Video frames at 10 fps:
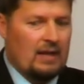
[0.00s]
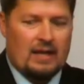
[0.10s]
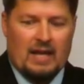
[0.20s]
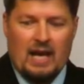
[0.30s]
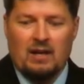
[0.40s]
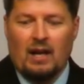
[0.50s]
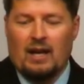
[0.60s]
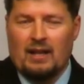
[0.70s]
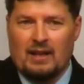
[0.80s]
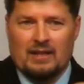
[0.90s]
then
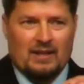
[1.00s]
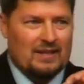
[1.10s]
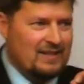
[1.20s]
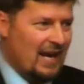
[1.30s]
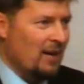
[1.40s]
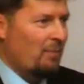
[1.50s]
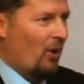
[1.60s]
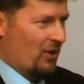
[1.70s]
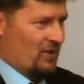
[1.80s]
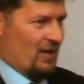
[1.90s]
the, the second
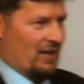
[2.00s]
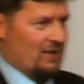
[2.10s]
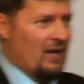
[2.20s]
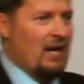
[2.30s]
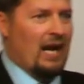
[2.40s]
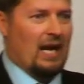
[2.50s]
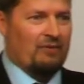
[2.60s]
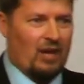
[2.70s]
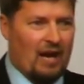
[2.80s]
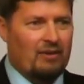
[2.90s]
part is this. And if
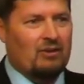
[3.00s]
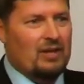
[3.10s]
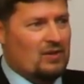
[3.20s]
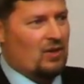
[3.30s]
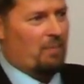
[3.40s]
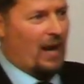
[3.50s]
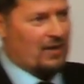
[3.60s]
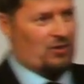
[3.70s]
you haven't listened to Pastor